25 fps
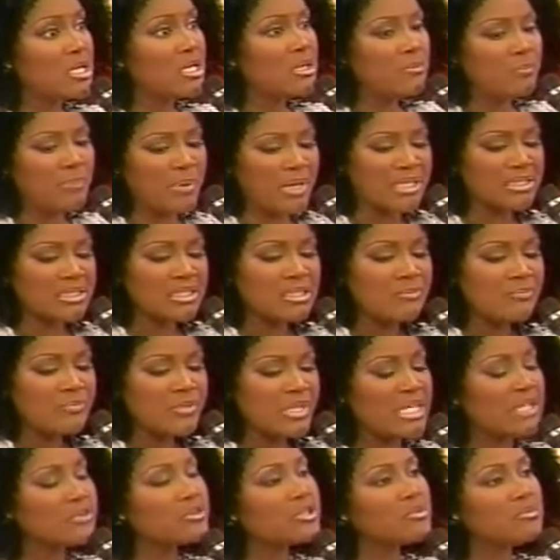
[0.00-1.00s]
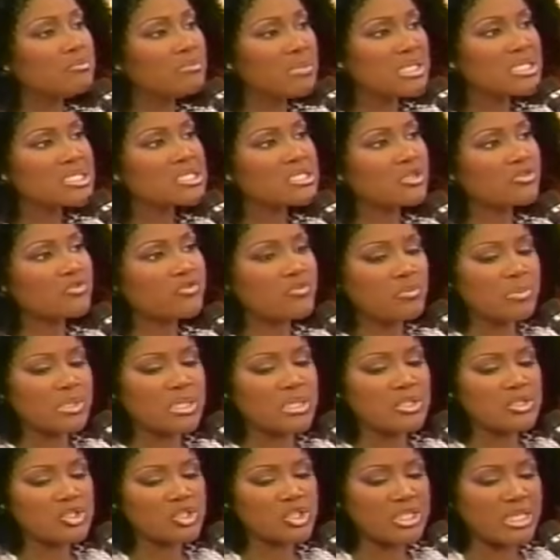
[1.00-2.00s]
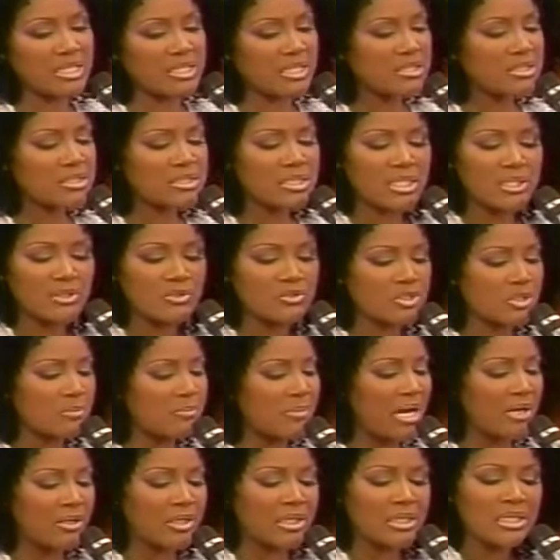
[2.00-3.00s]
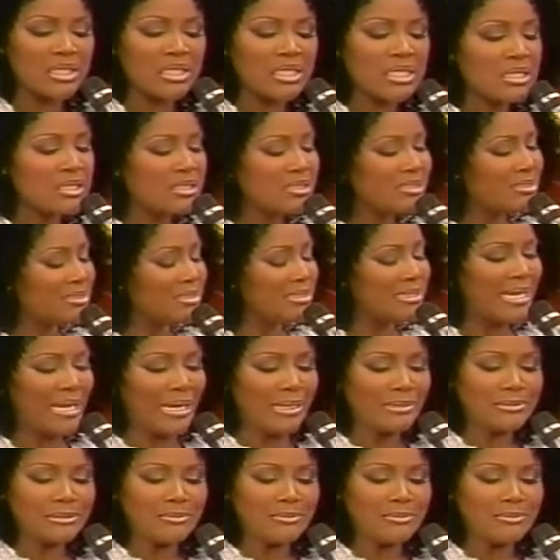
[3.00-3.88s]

But in the midst of me shedding tears about it, yet